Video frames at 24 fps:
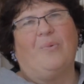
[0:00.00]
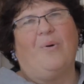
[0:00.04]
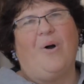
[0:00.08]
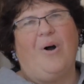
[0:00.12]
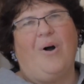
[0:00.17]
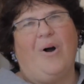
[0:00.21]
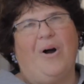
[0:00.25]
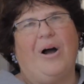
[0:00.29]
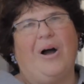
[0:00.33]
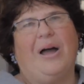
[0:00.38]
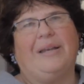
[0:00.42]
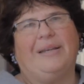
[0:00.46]

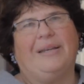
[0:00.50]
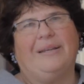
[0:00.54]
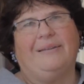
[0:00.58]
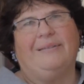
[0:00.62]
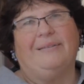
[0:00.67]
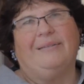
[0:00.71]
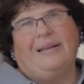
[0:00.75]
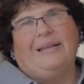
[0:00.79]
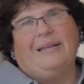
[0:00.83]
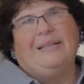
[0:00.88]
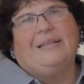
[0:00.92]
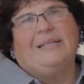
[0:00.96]
on
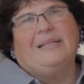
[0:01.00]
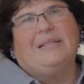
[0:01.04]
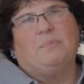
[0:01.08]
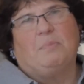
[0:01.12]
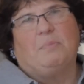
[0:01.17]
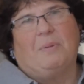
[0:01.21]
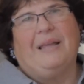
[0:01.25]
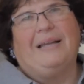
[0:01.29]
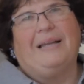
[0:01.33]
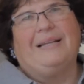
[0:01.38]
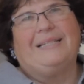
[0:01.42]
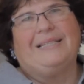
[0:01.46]
in this
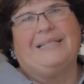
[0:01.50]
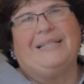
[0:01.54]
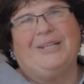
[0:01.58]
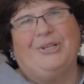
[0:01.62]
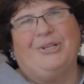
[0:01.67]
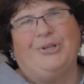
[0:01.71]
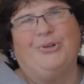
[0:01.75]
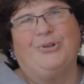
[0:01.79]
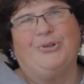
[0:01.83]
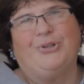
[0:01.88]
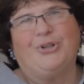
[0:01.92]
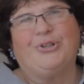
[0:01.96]
place in
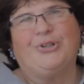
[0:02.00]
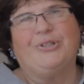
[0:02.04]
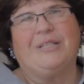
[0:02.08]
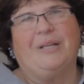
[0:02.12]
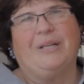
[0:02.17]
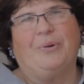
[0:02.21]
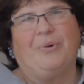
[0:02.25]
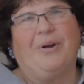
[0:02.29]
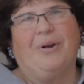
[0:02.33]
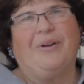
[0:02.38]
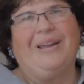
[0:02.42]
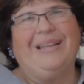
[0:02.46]
New Jersey
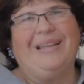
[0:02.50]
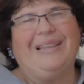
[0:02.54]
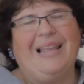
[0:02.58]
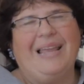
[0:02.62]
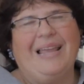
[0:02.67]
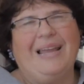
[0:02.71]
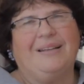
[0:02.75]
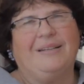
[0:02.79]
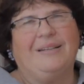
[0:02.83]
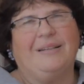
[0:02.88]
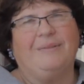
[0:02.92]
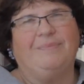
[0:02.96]
where he'd
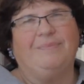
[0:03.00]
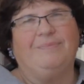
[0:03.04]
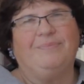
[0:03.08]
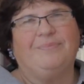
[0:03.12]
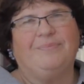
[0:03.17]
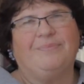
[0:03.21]
landed.